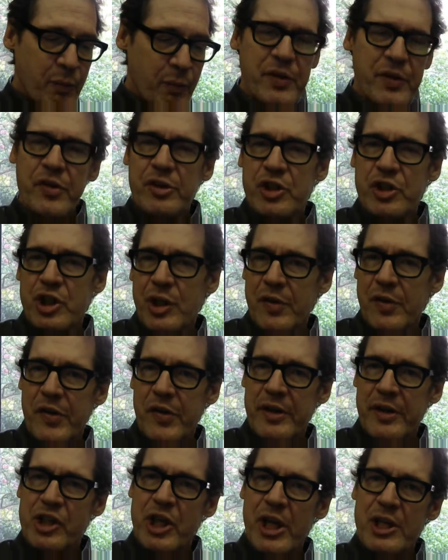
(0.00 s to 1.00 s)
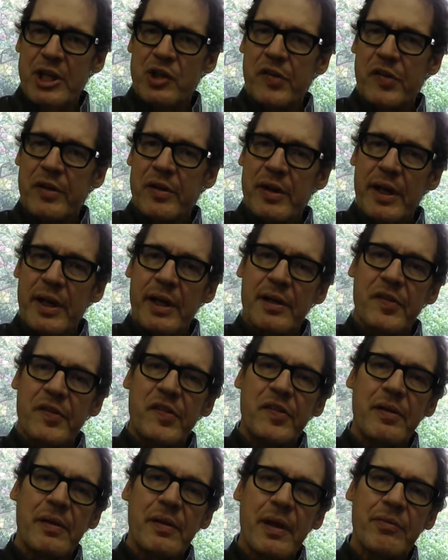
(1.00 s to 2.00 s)
Research shows that changes in
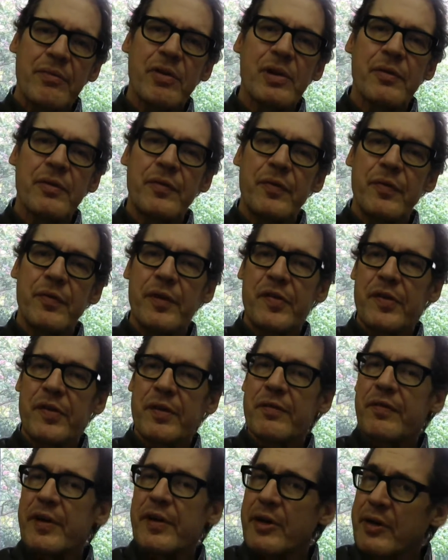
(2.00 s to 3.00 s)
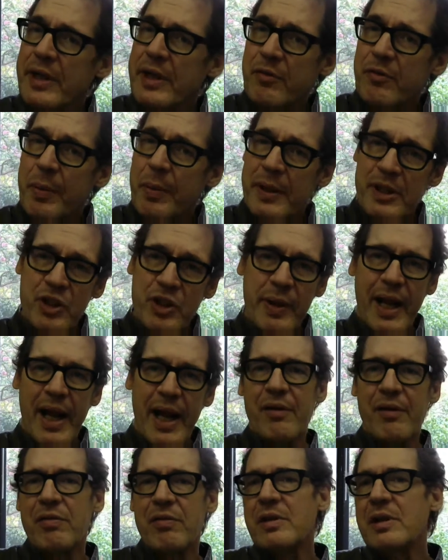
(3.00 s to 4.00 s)
the level of the severity of punishment
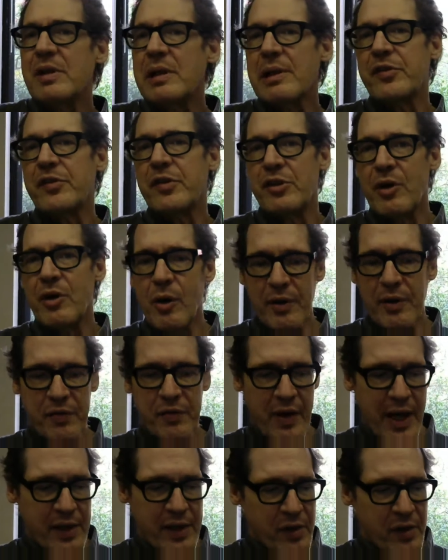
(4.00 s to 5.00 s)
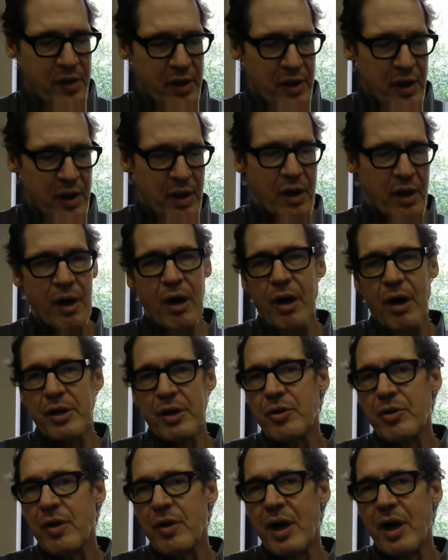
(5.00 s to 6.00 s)
have little to no effect on
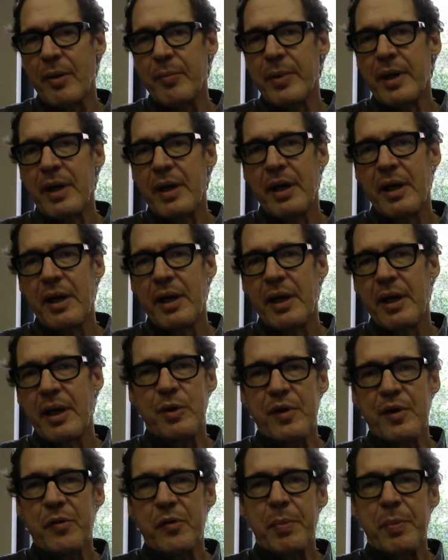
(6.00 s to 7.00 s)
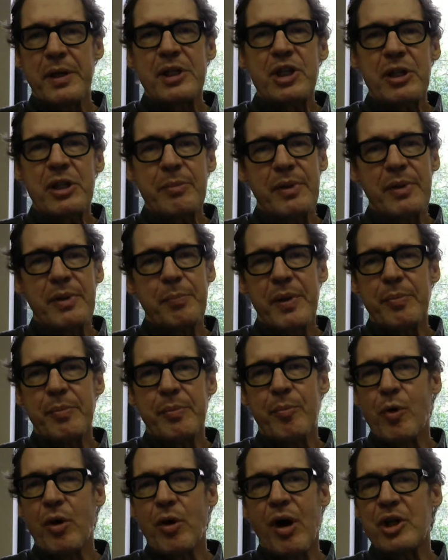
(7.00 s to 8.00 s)
crime. In other words, punishing
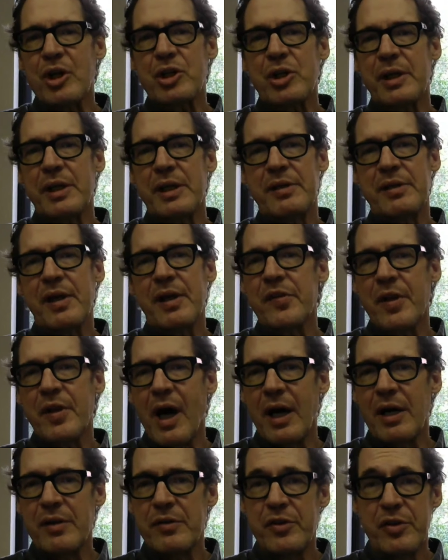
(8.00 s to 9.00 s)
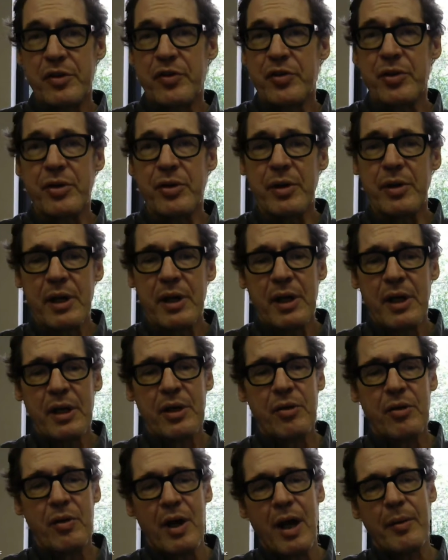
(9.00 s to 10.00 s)
people more harshly does not deter
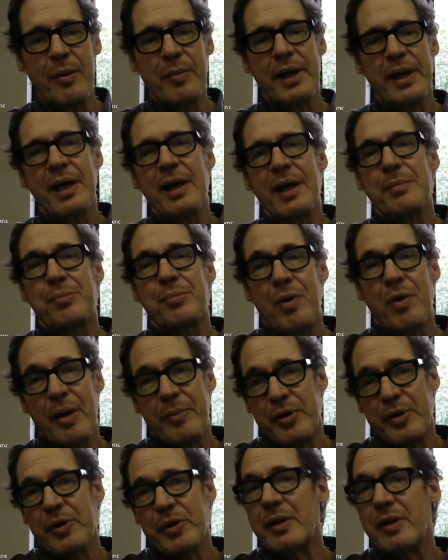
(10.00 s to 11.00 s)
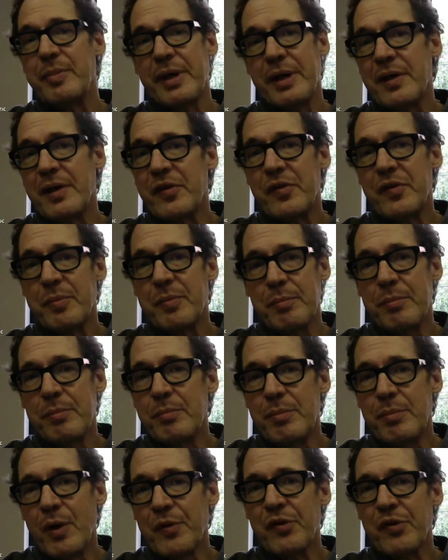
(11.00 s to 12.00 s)
crime. Again, primarily because
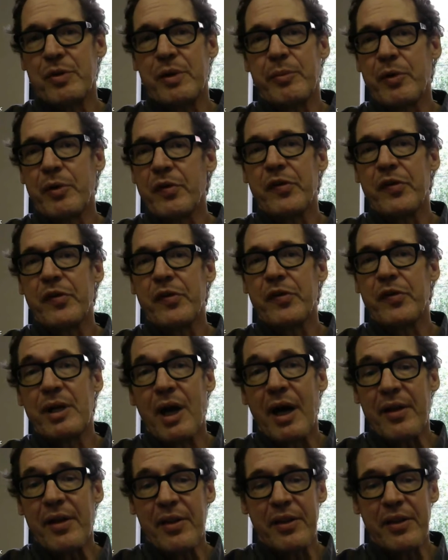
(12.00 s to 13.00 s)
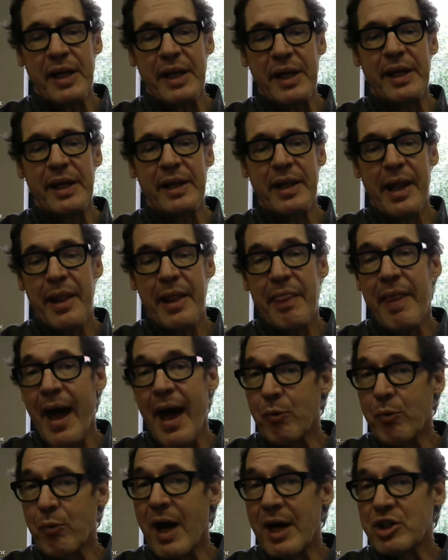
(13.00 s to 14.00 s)
most criminals are not thinking
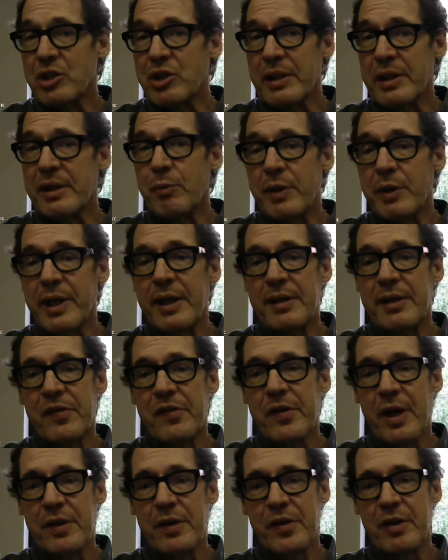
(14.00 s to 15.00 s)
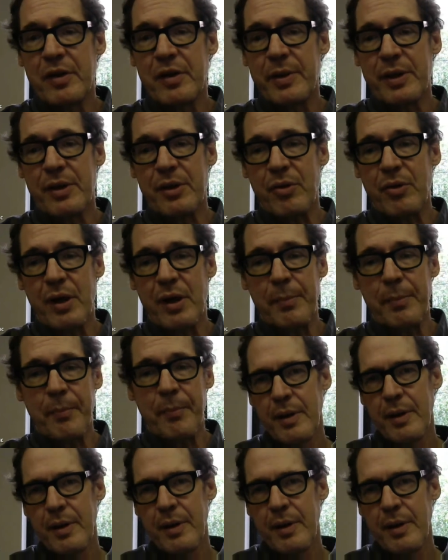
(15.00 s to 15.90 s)
that rationally when they decide to commit the crime.